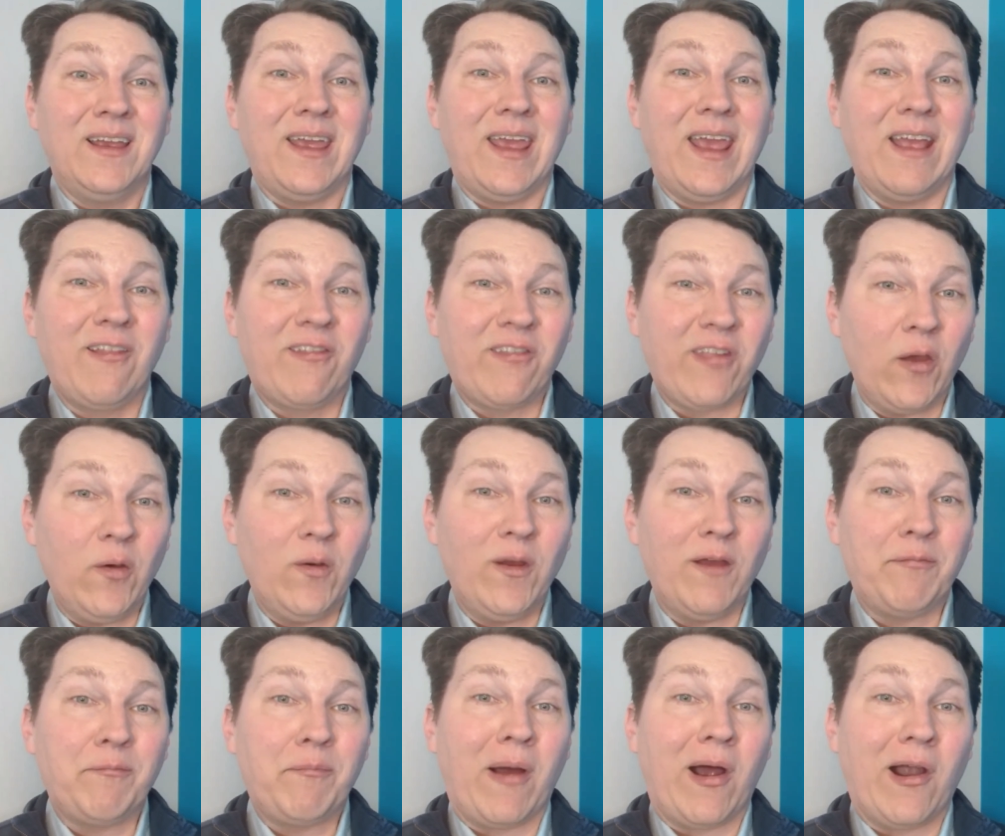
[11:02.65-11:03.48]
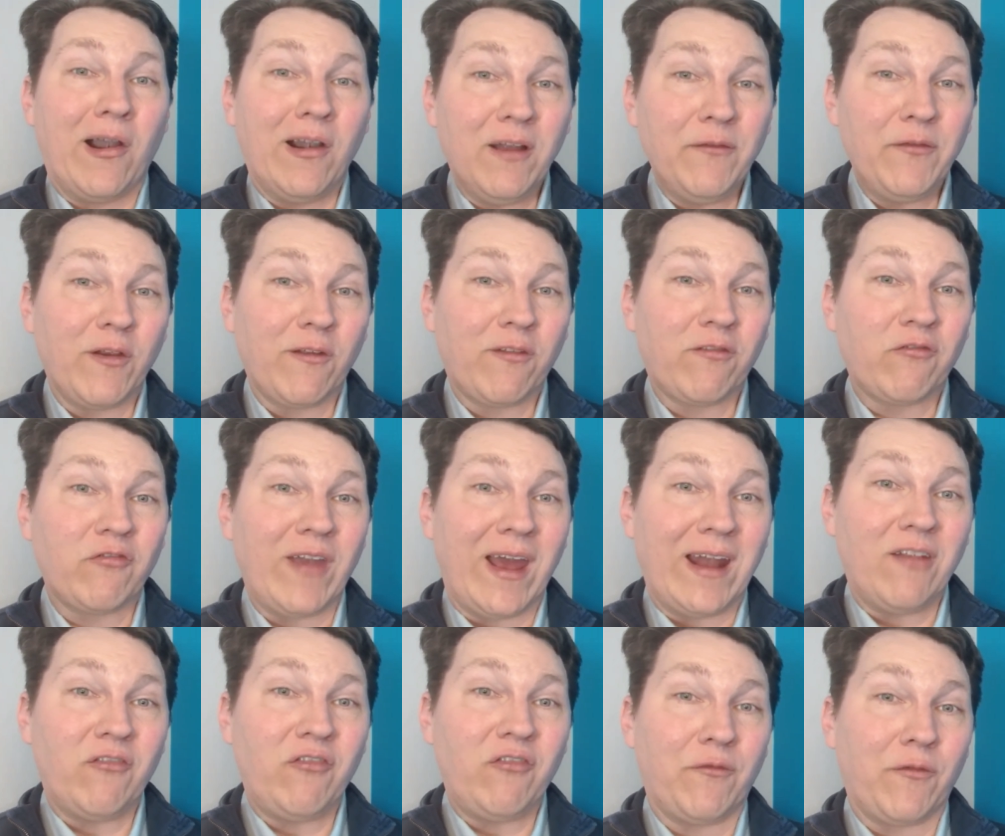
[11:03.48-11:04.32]
And so if part of your
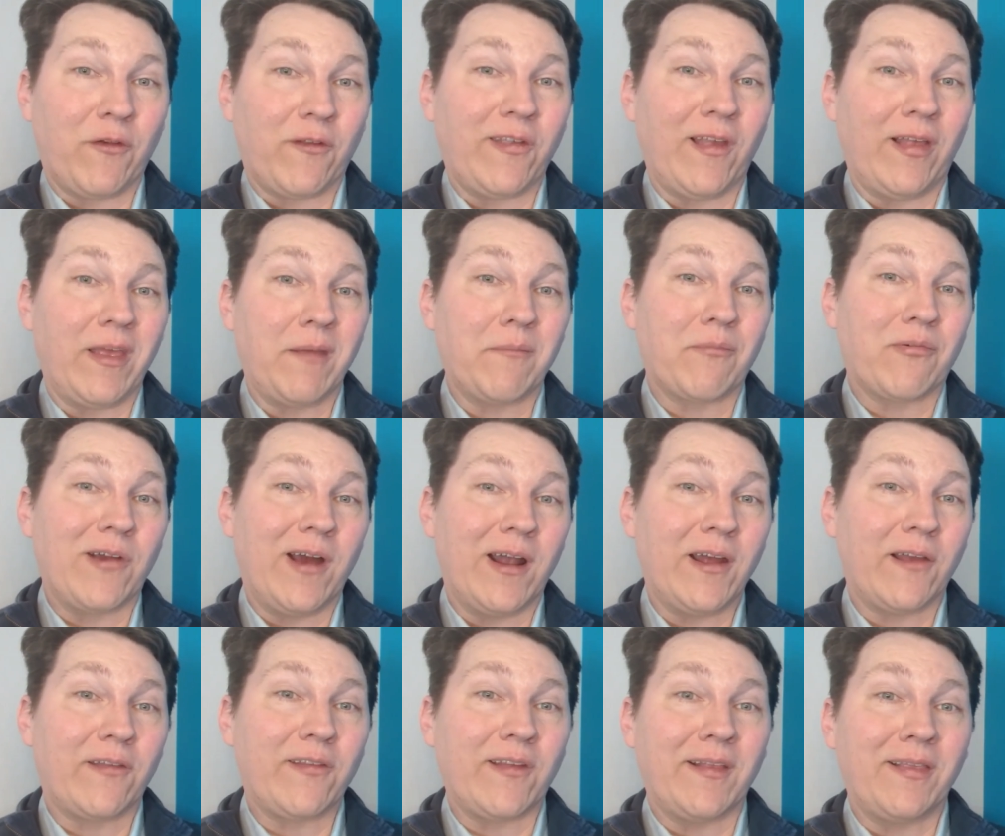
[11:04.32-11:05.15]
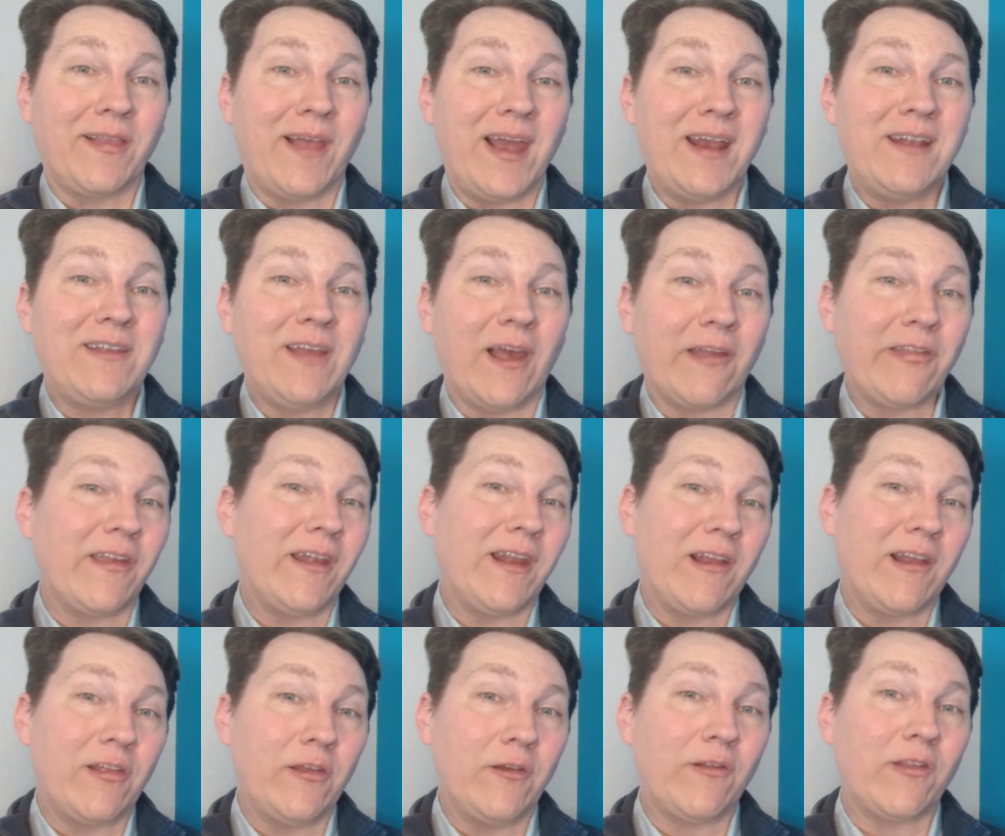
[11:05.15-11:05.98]
strategy for selling products online doesn't
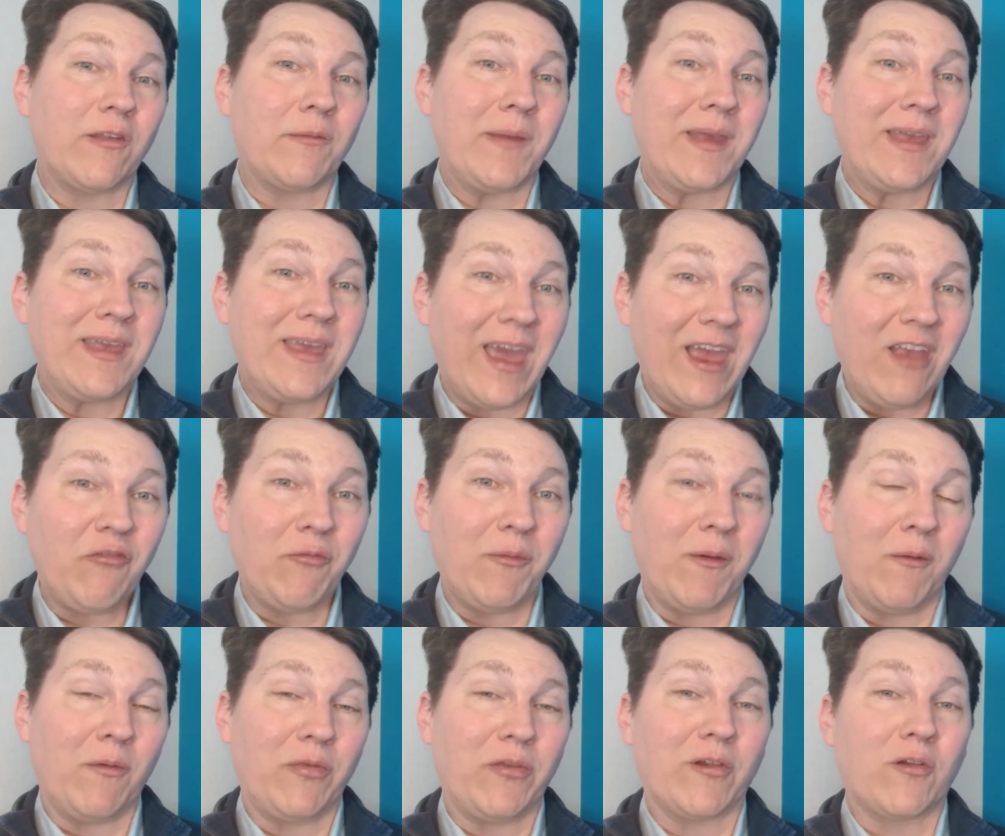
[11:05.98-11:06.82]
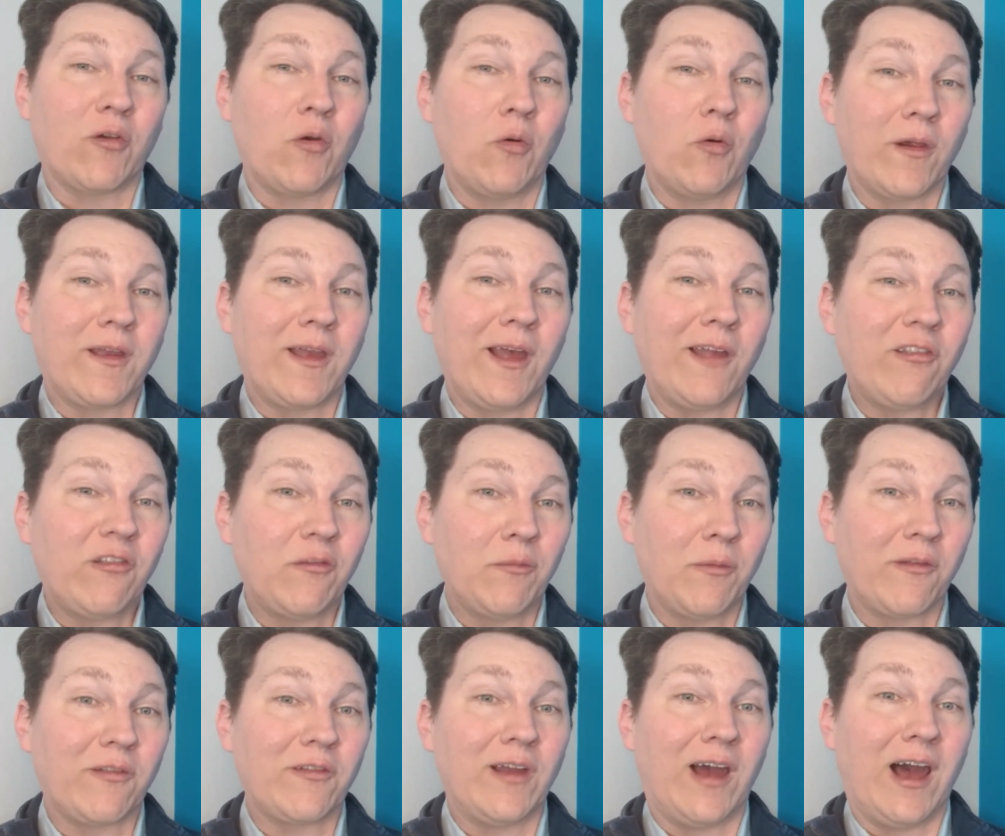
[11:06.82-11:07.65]
include some engagement with your core
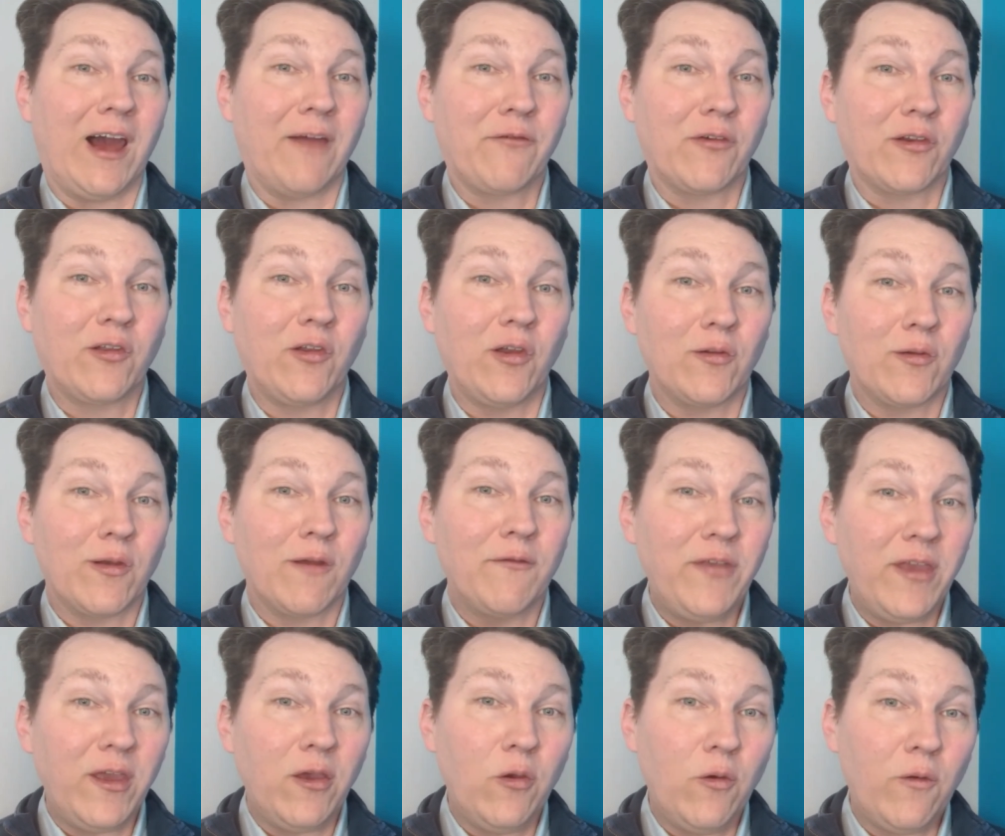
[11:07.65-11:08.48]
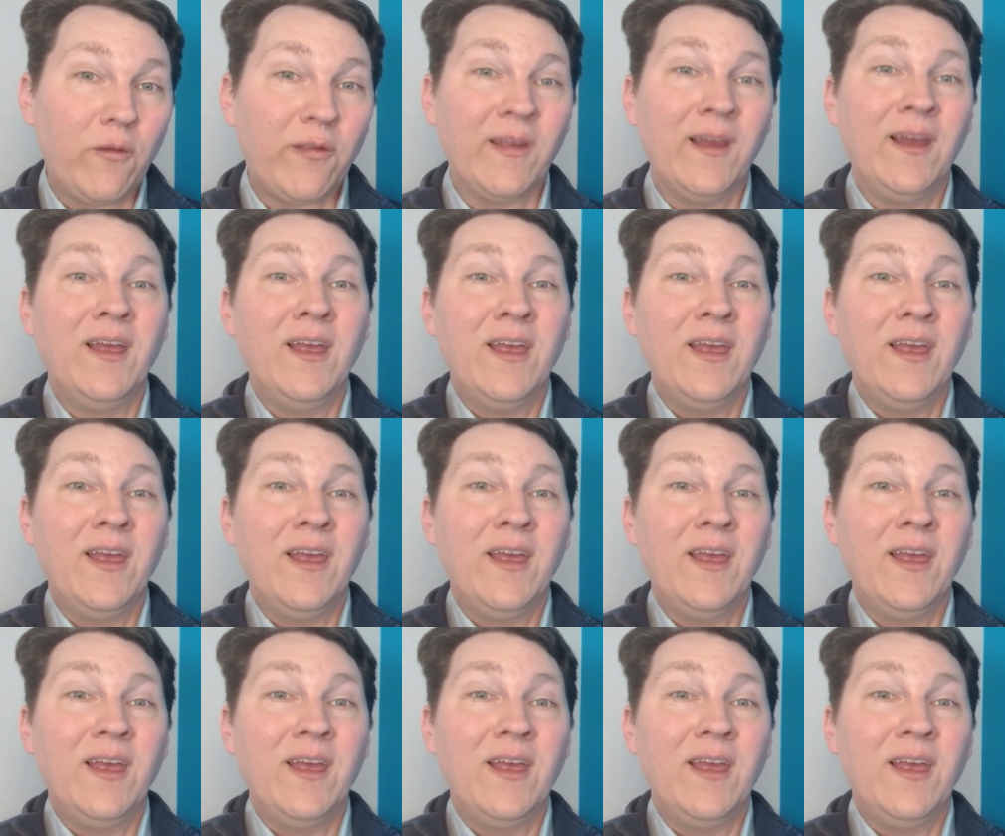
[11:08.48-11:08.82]
customers to offer good reviews,